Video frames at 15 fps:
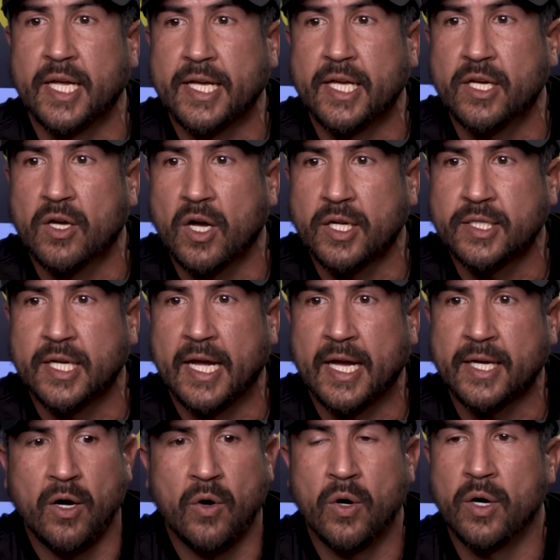taking
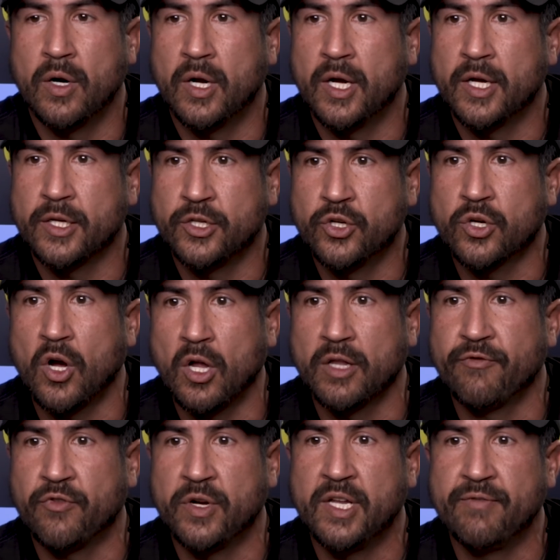contact or uh, you're
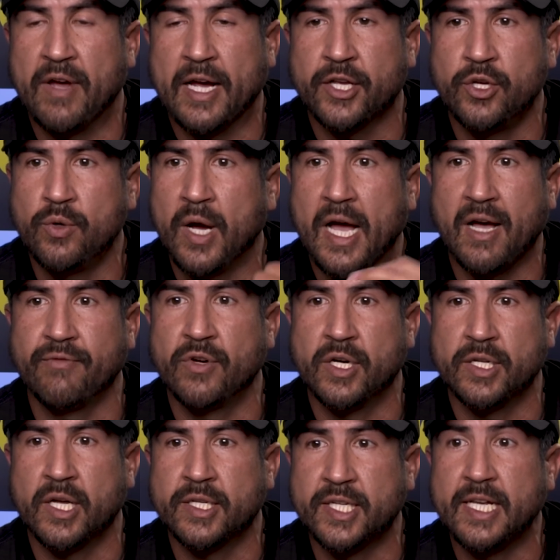calling for evac, you have
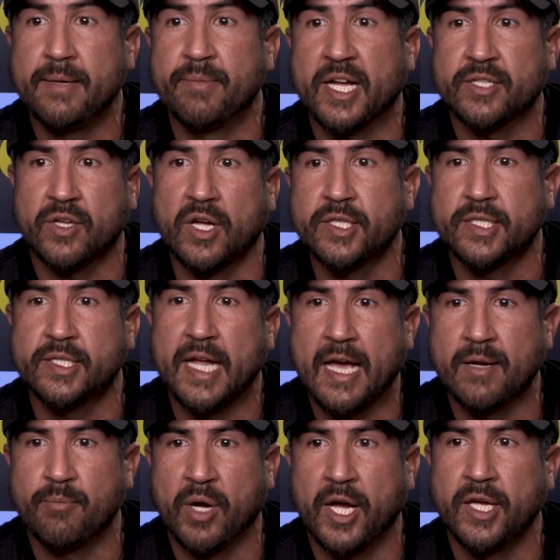a, a, team that's on
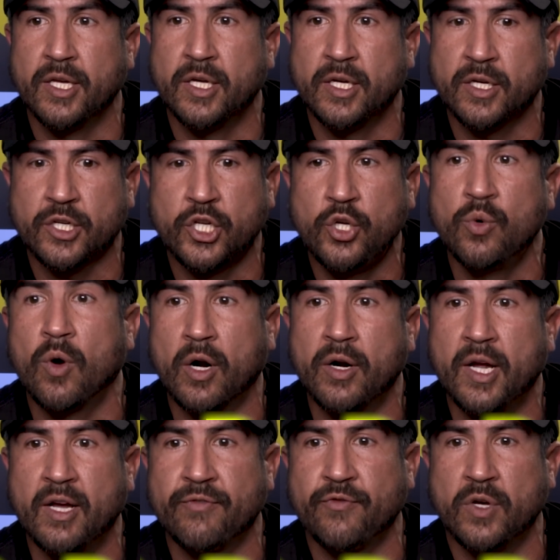standby, a
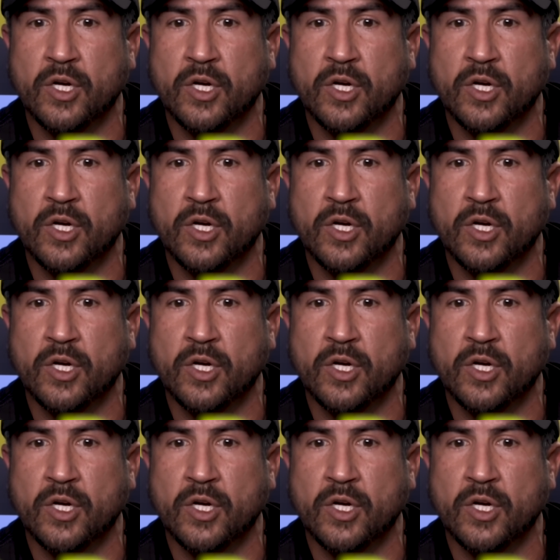QRF,